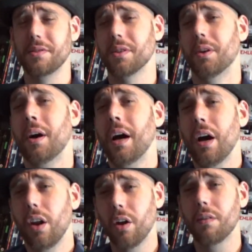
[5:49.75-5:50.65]
So
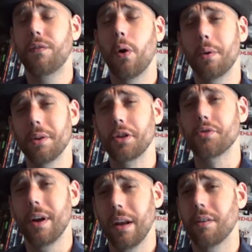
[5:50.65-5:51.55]
looking forward to the
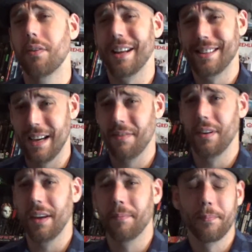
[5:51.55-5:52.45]
trailer of that,
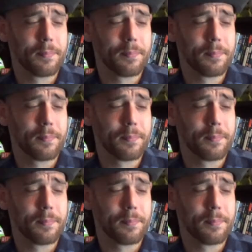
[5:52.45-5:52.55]
definitely.